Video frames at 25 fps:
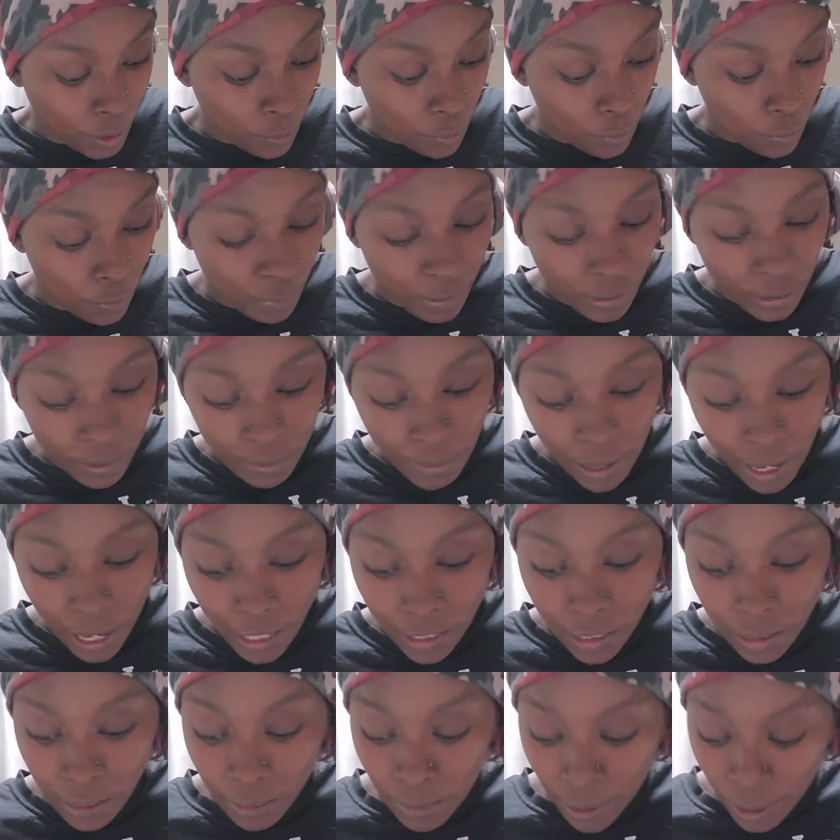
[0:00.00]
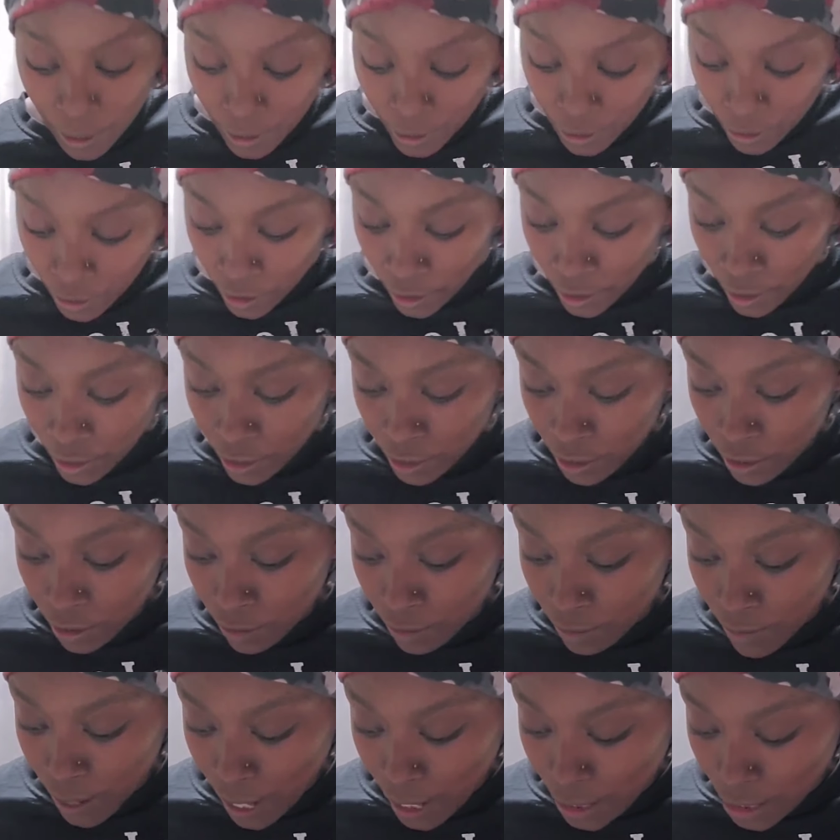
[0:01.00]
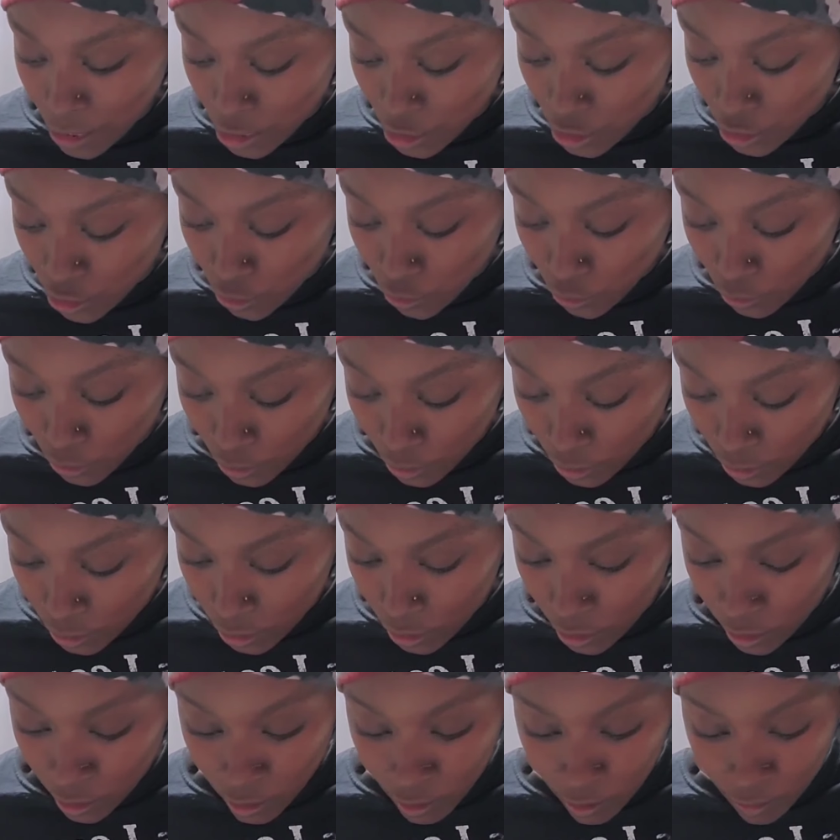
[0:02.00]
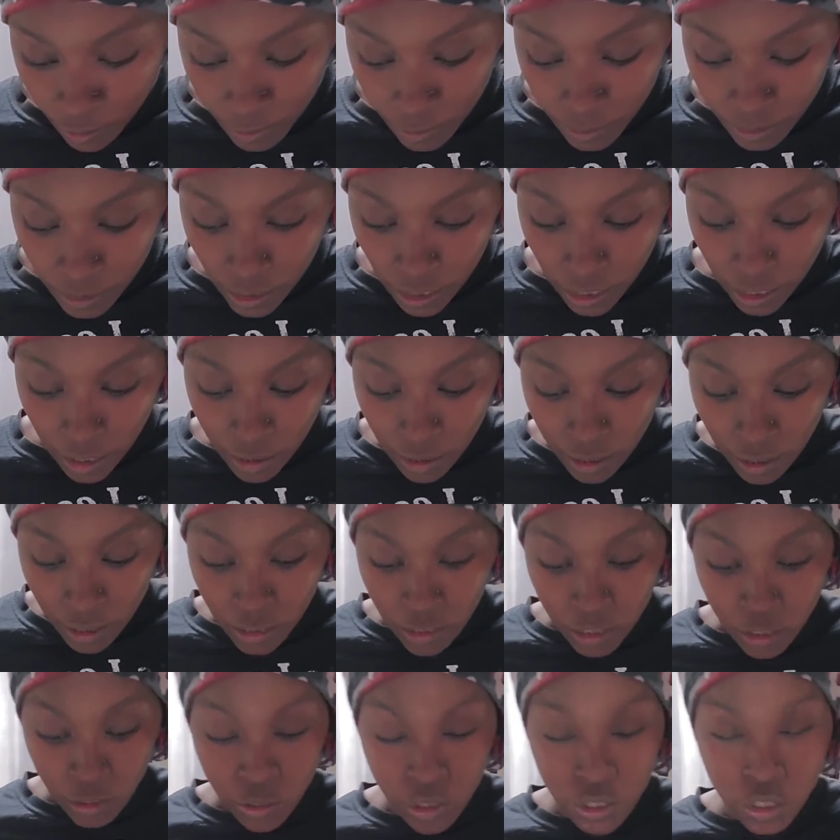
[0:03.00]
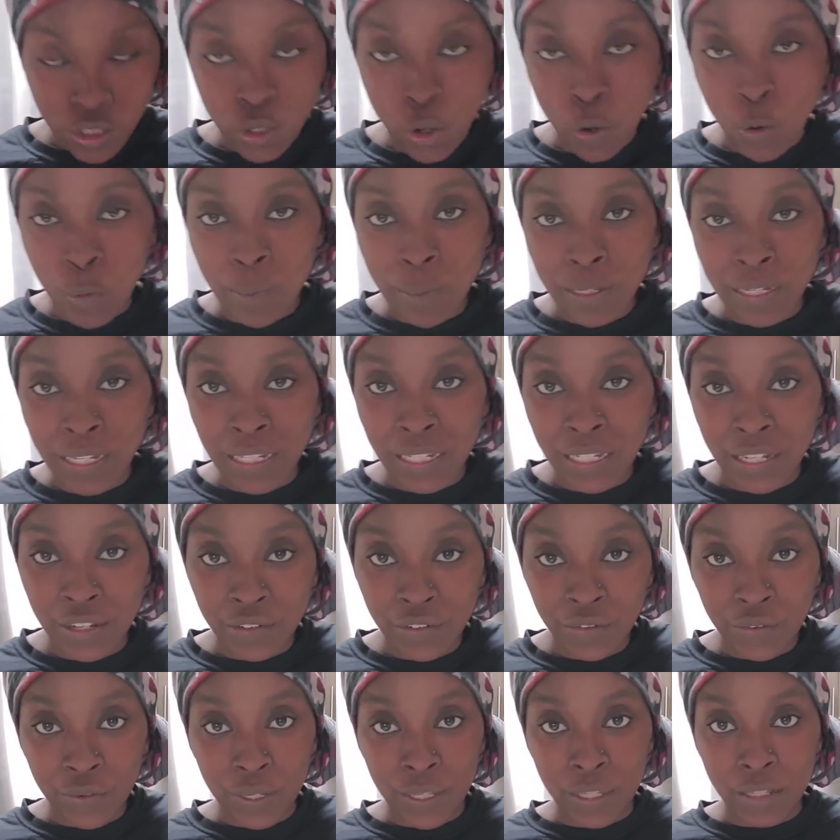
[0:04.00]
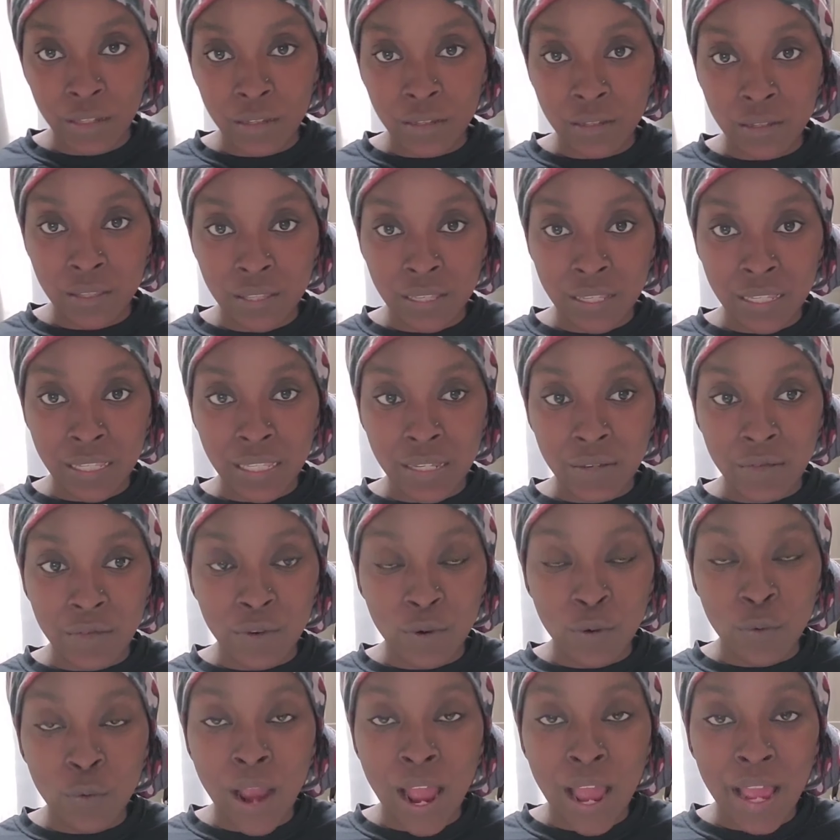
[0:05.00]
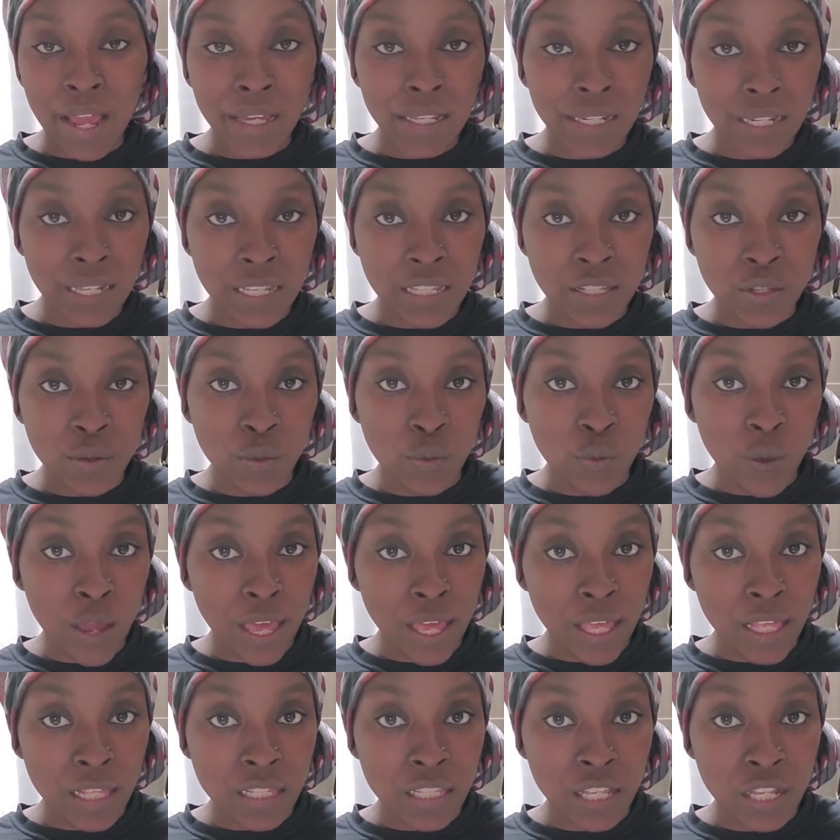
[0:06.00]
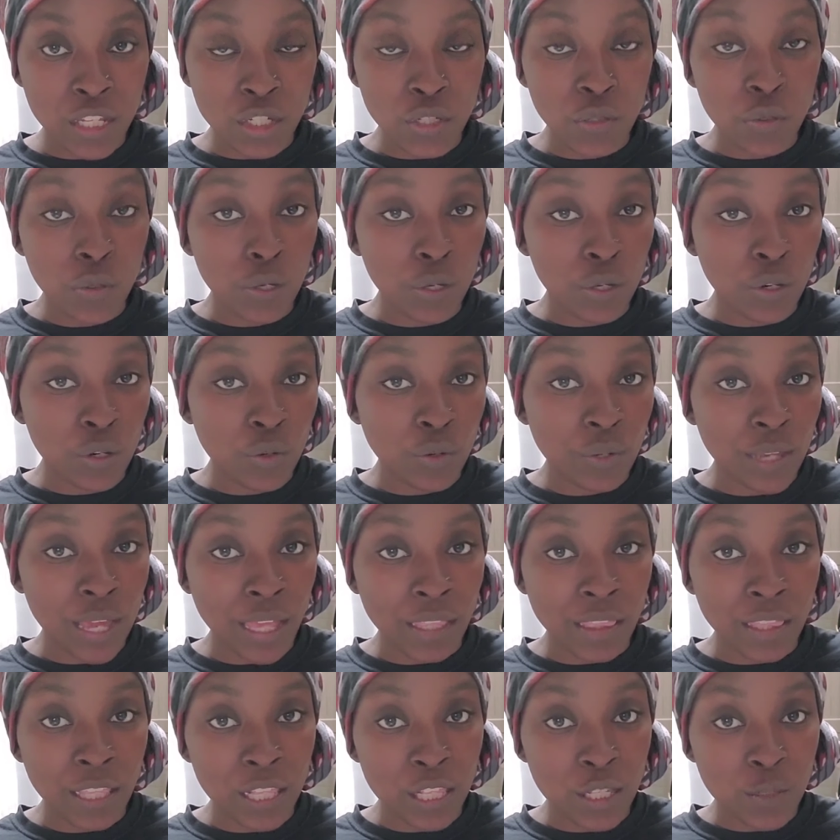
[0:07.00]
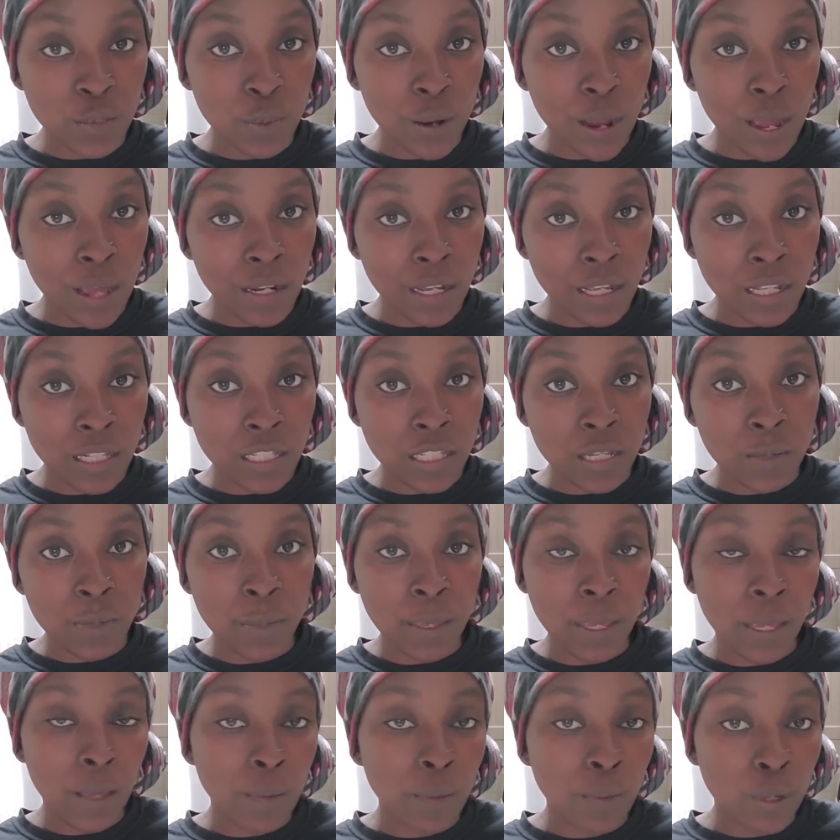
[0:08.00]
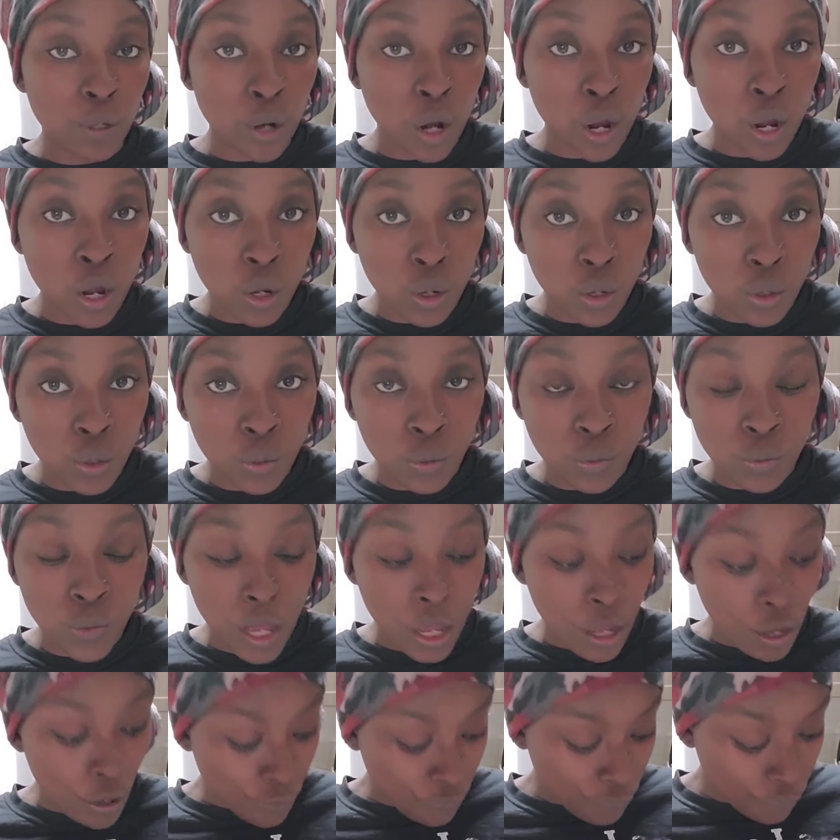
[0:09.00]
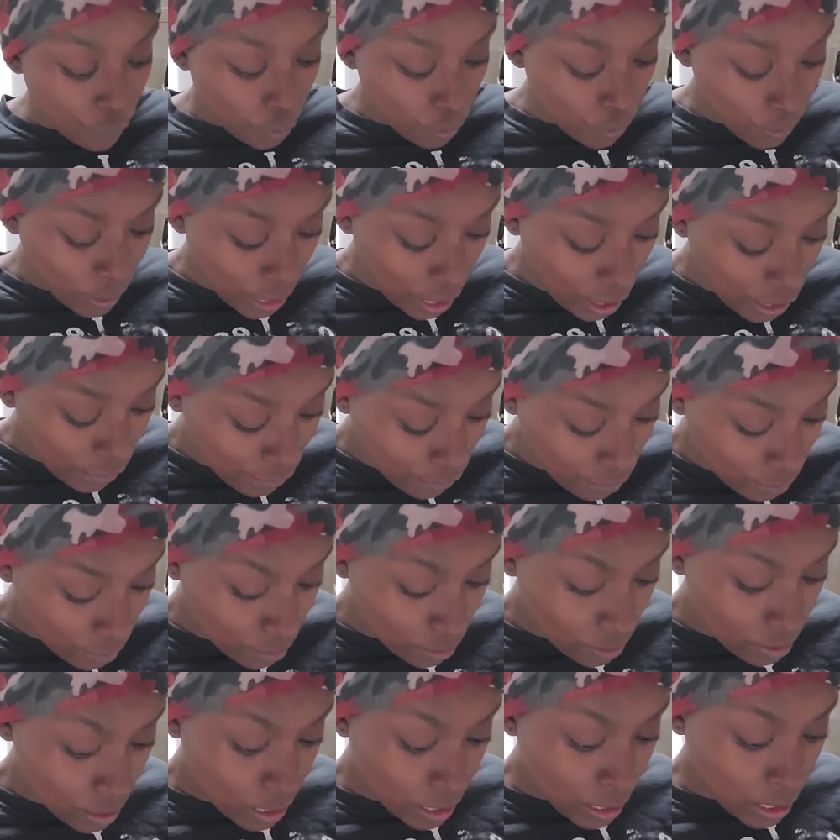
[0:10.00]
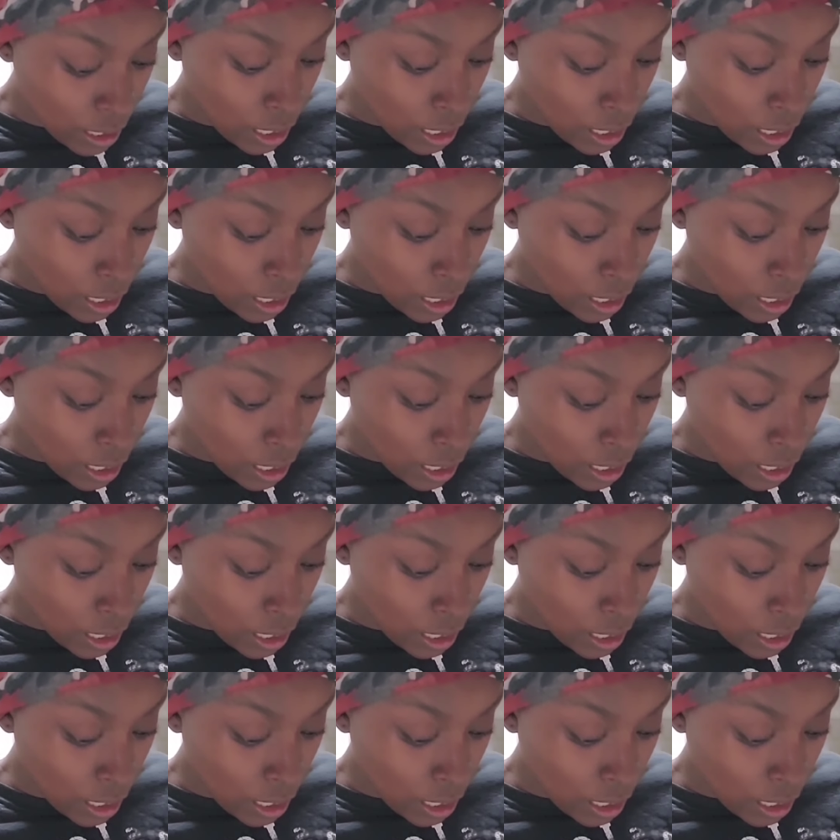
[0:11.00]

would be body butter, body scrubs, because there's so many different varieties and ways that you can create these products to make them your own for whatever